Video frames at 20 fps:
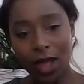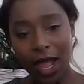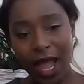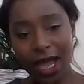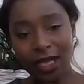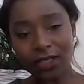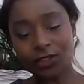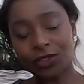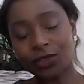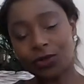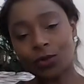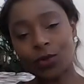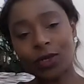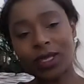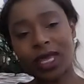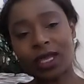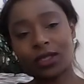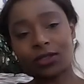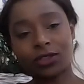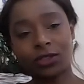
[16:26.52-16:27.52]
As you
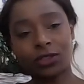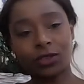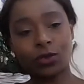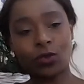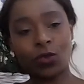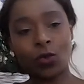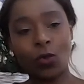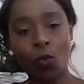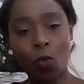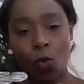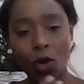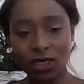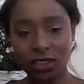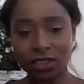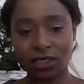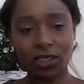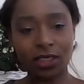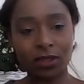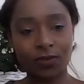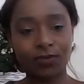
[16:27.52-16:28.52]
get to watch
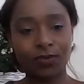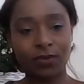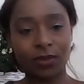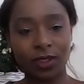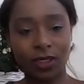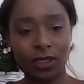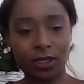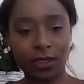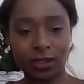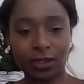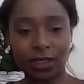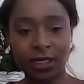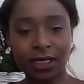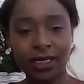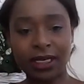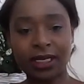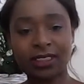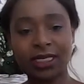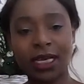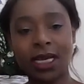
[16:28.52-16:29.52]
these
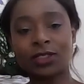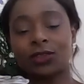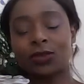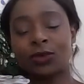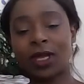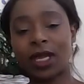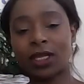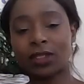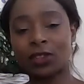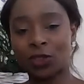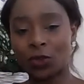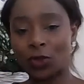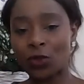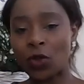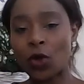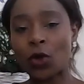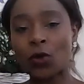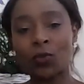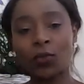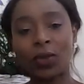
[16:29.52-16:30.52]
clinics, as you get to
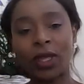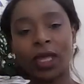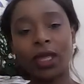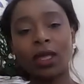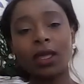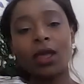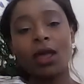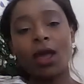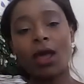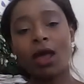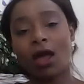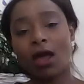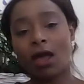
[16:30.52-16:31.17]
know me,